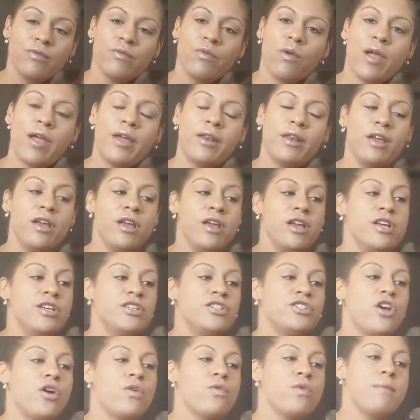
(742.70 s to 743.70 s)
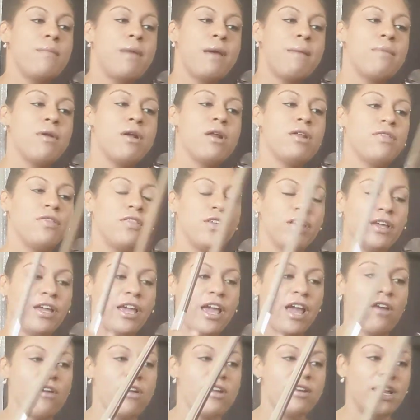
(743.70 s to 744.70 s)
Right, so remember the
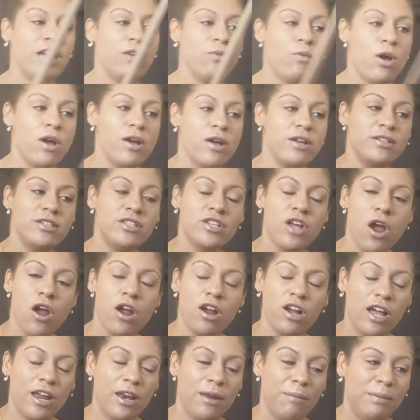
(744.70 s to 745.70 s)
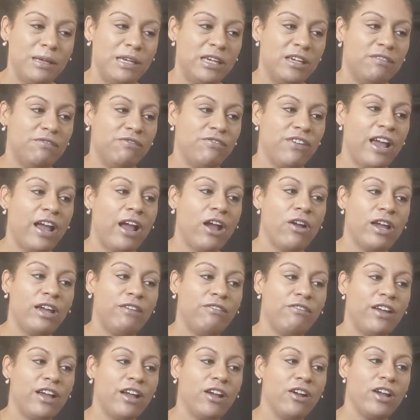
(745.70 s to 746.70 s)
carat-y ones are going to be very,
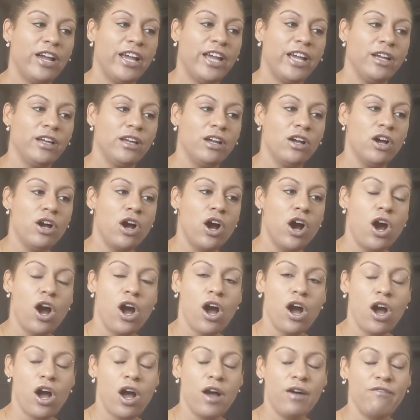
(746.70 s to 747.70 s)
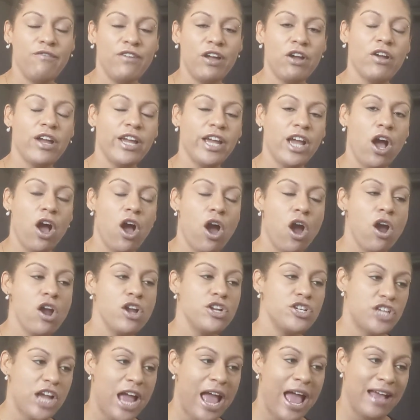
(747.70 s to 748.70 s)
very
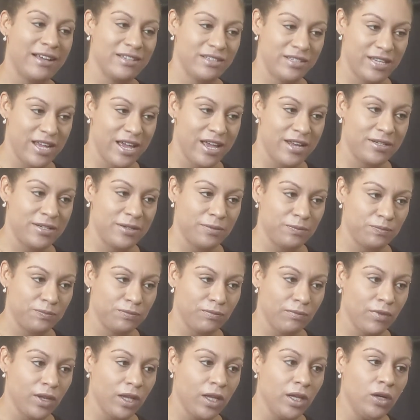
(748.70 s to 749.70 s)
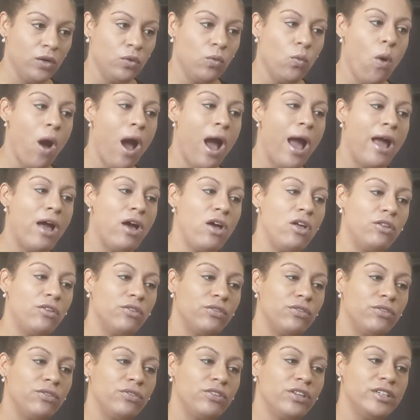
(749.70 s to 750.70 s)
harsh accent,
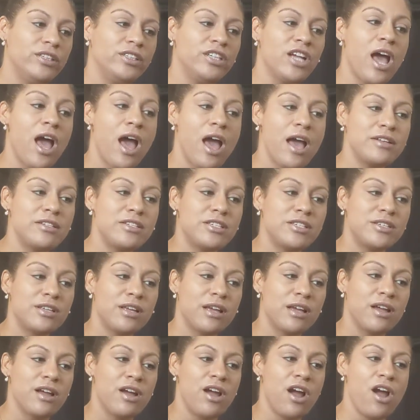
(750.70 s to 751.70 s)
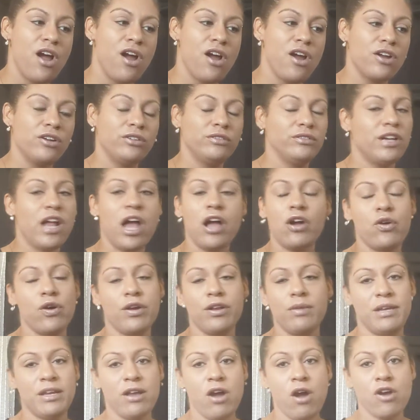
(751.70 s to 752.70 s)
while the dots are not going
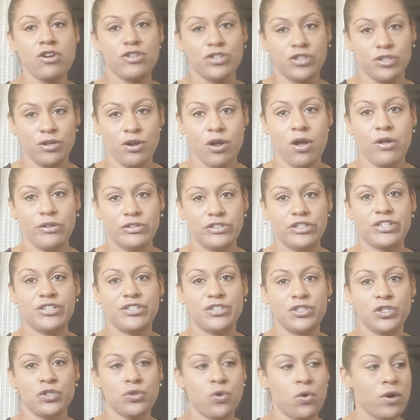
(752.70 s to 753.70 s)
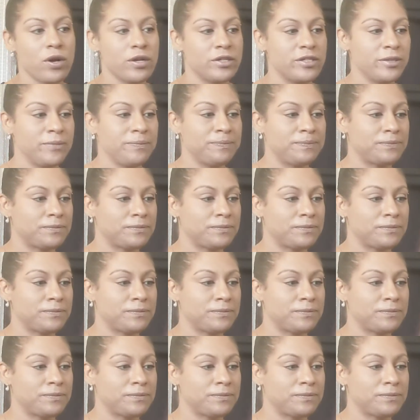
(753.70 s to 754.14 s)
to be harsh at all, just short.